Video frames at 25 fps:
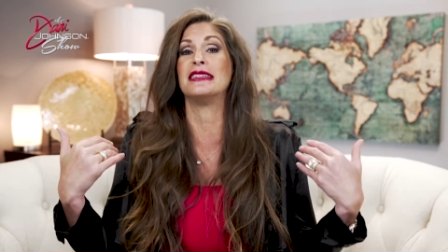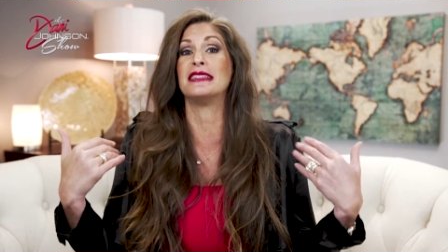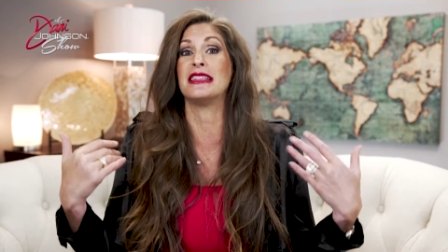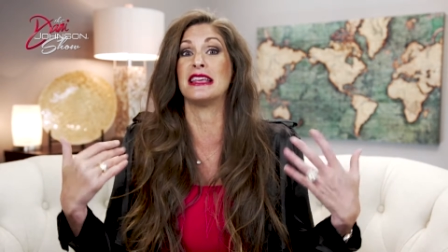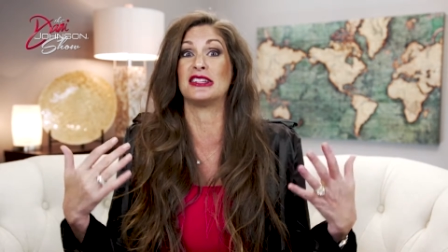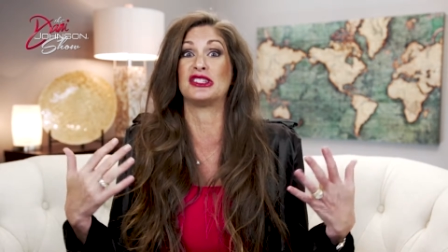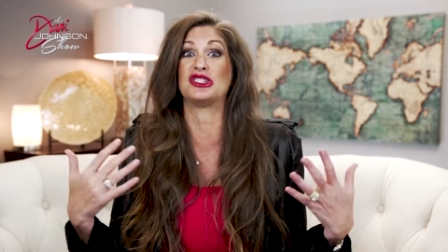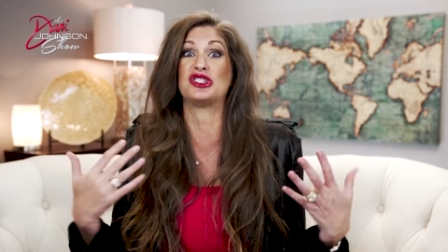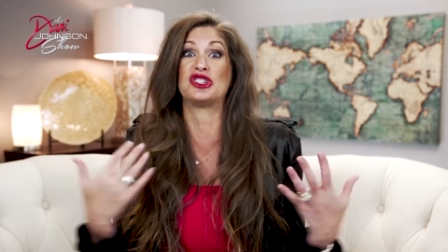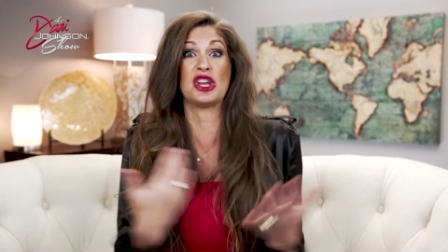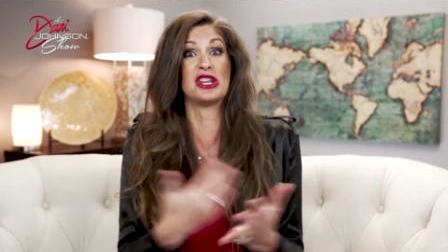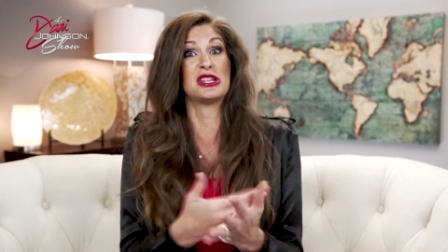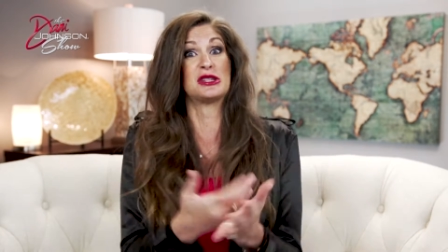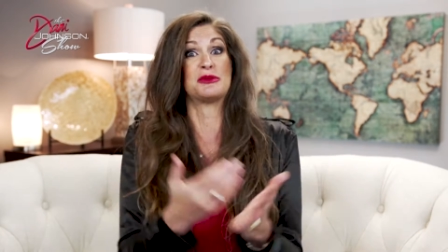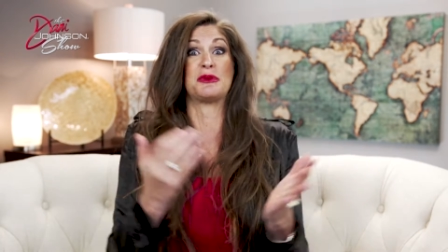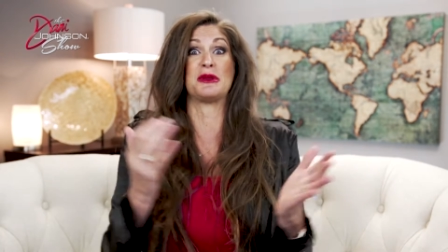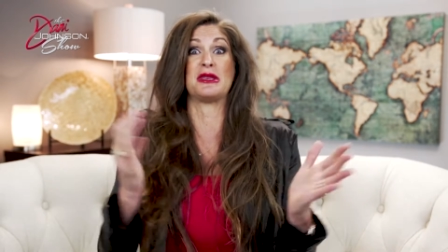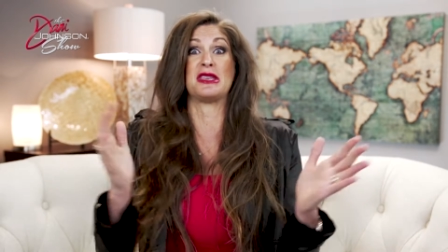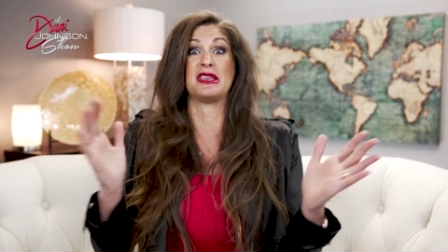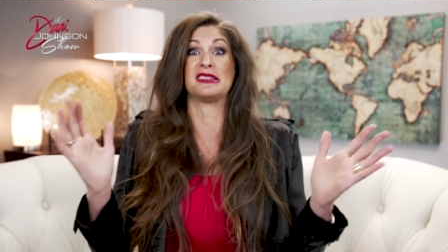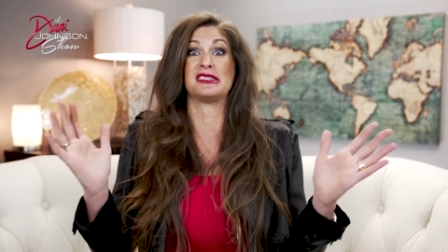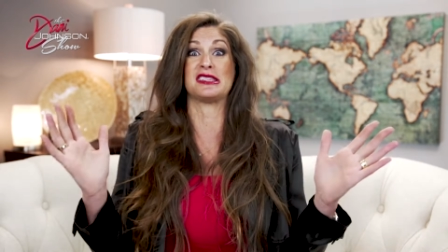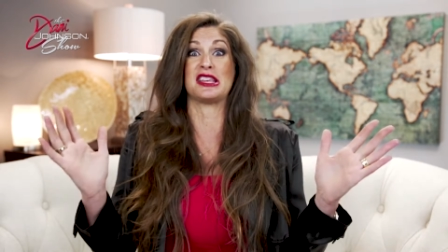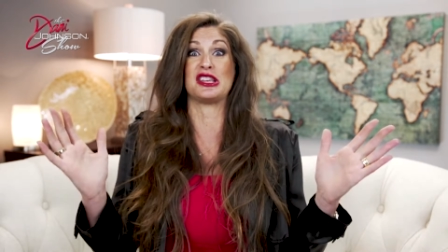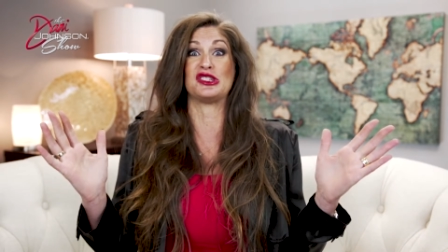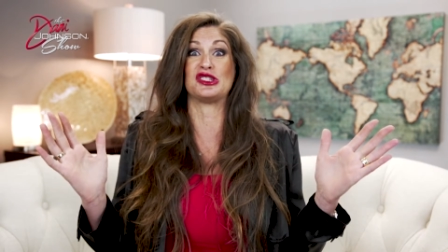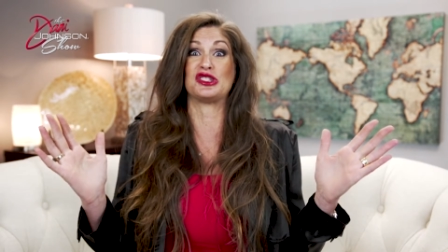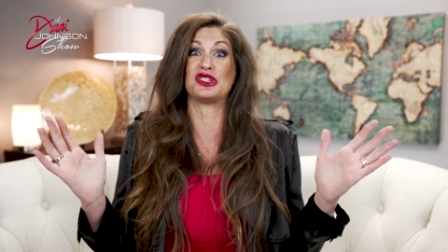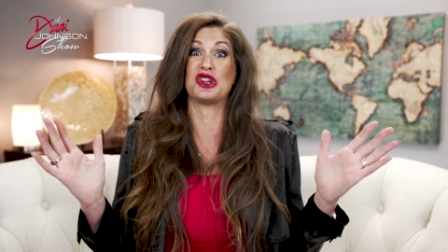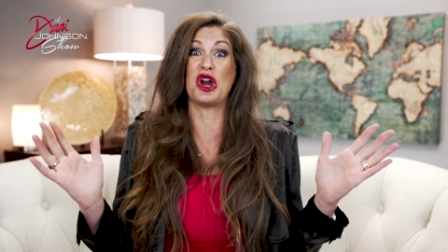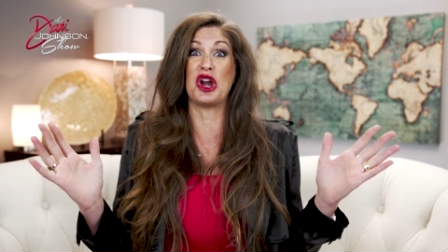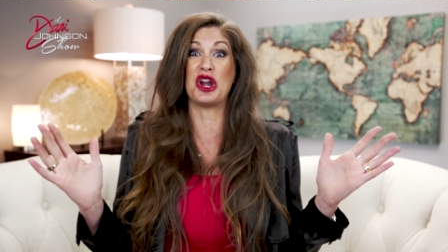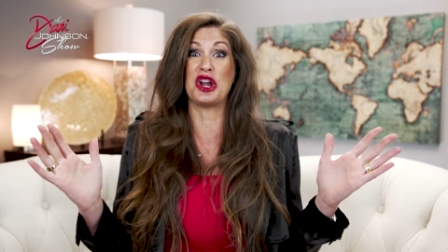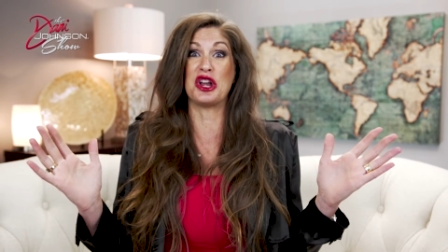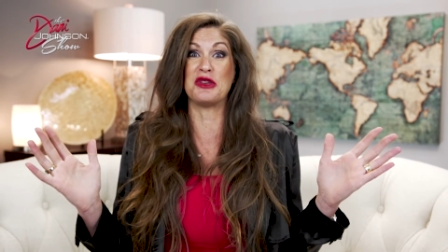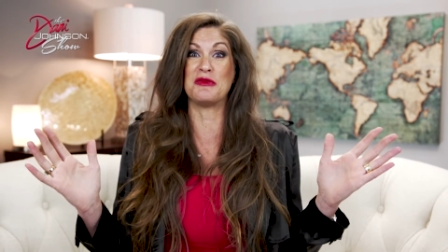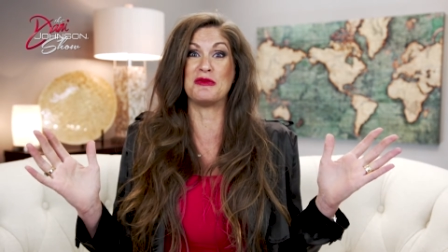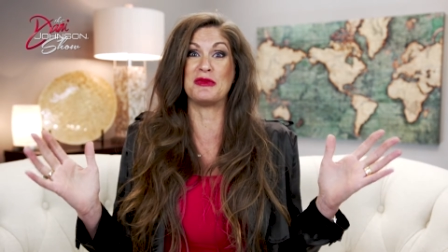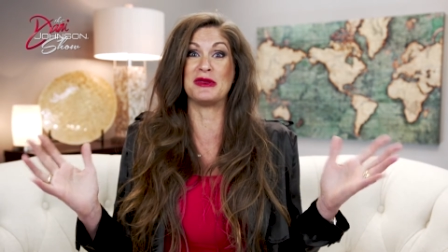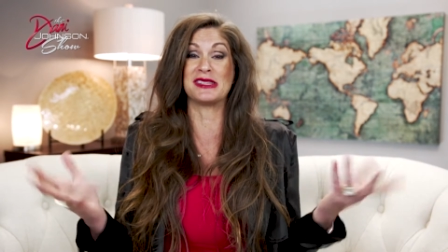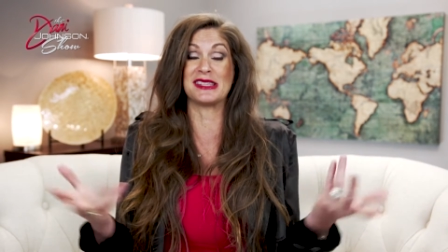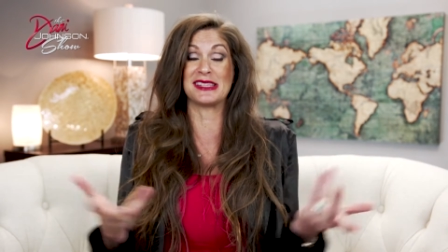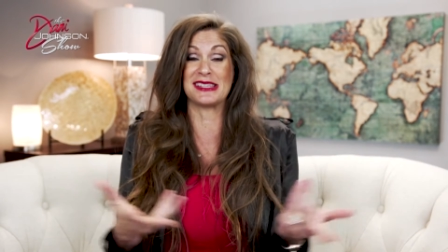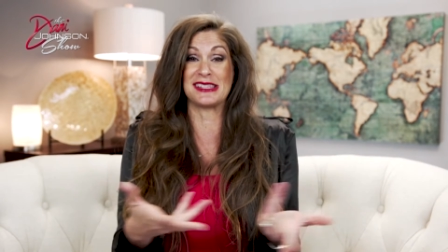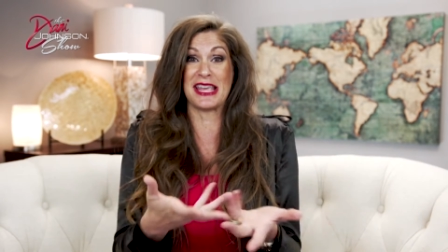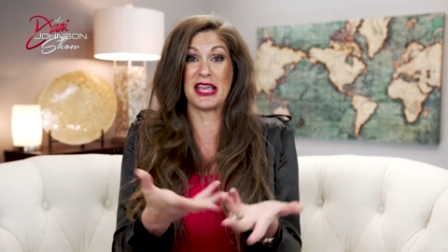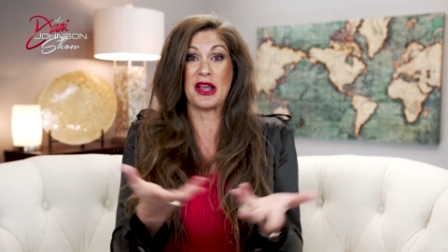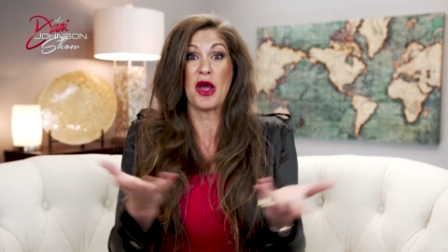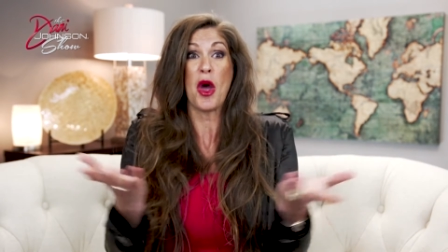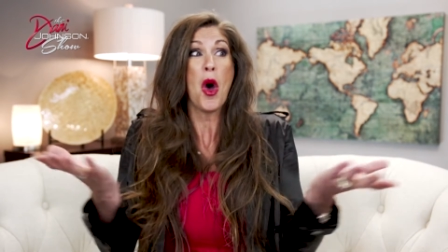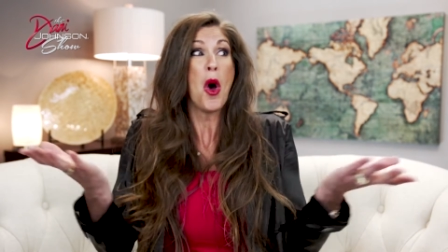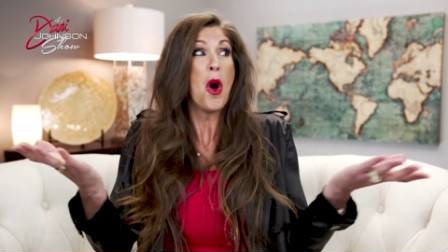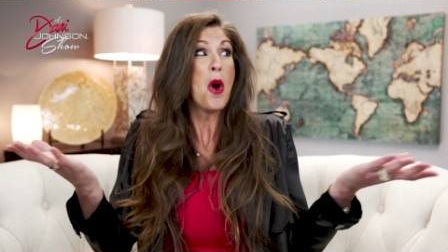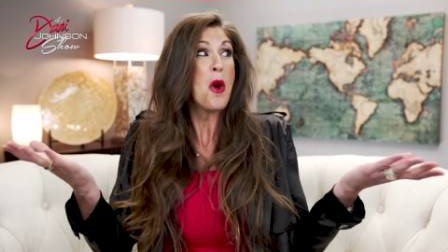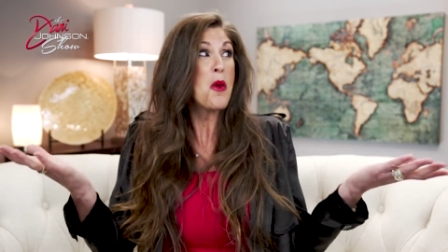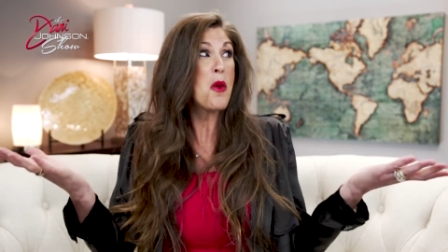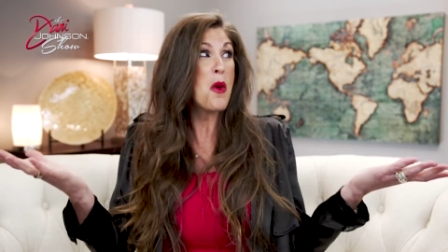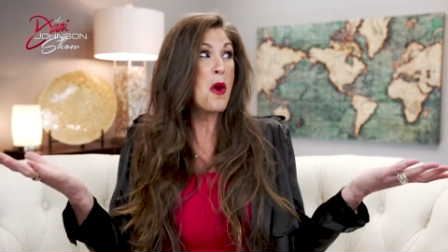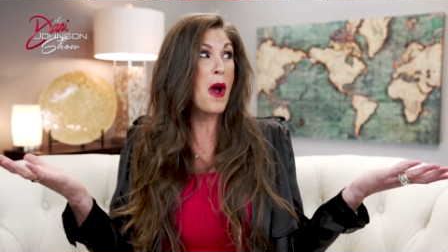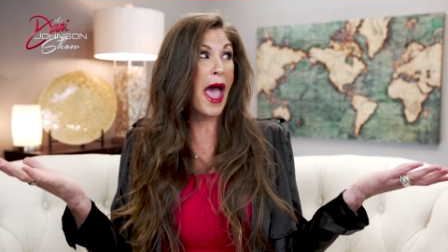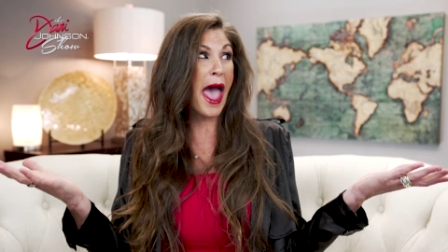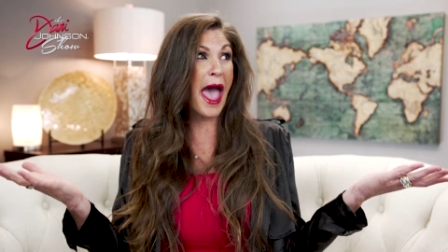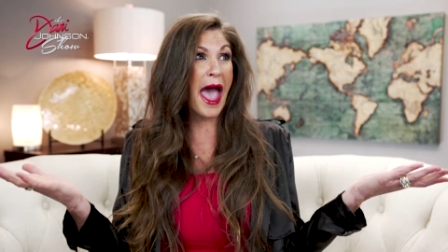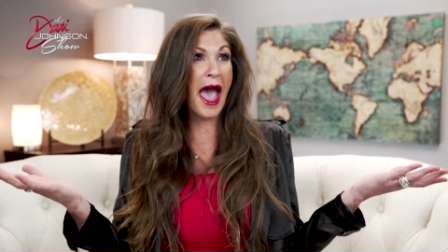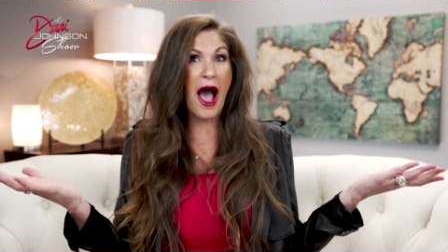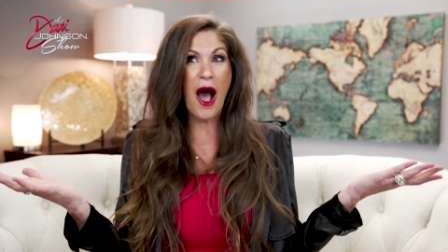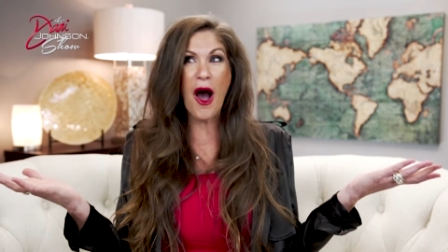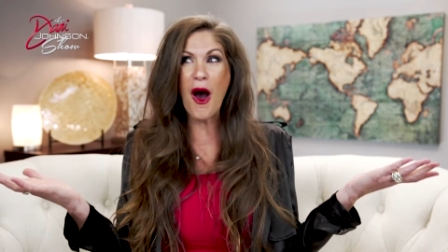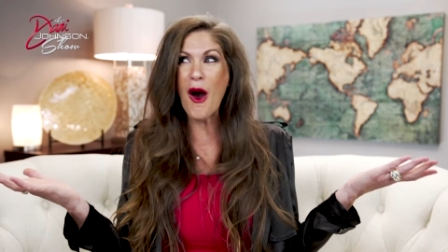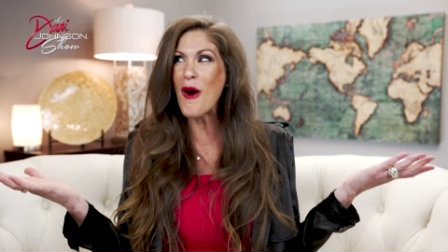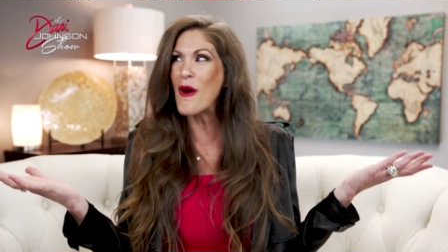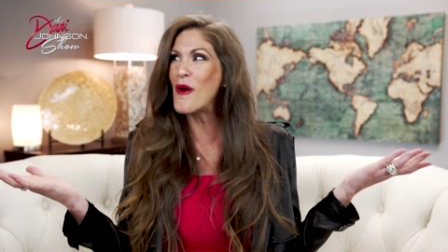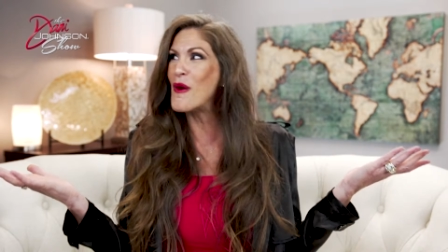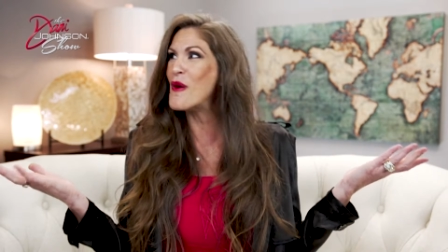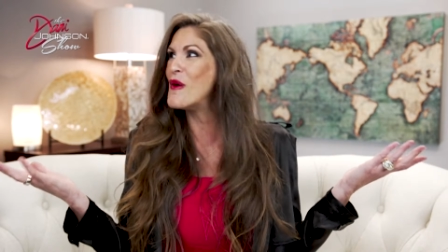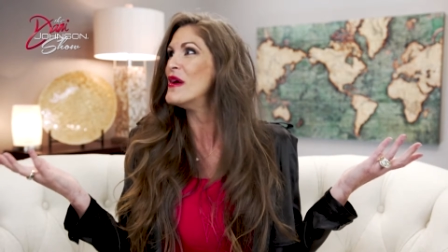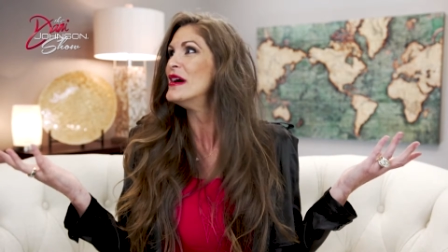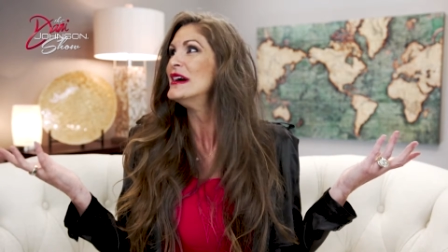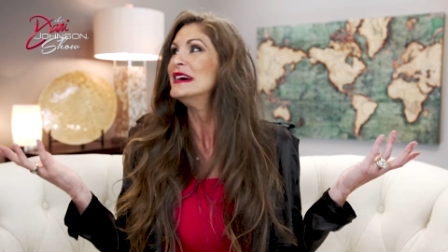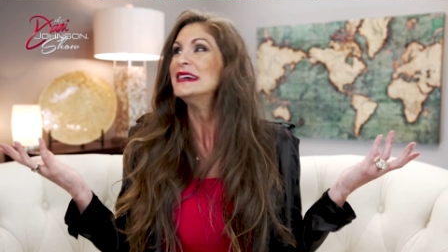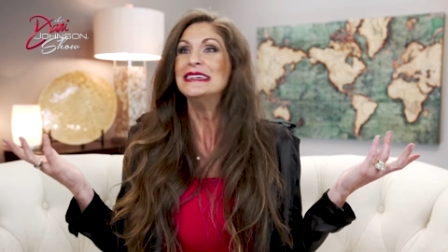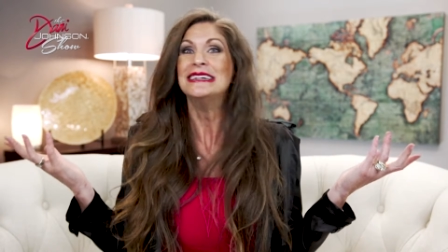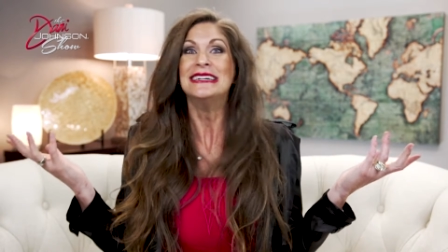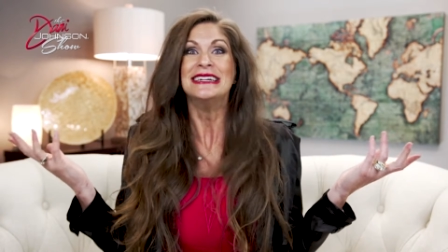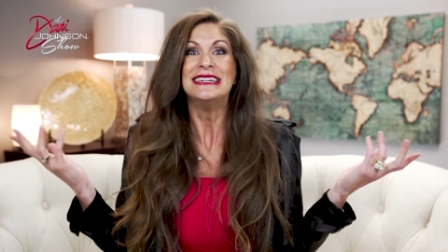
and that just because I started in business, like, wow,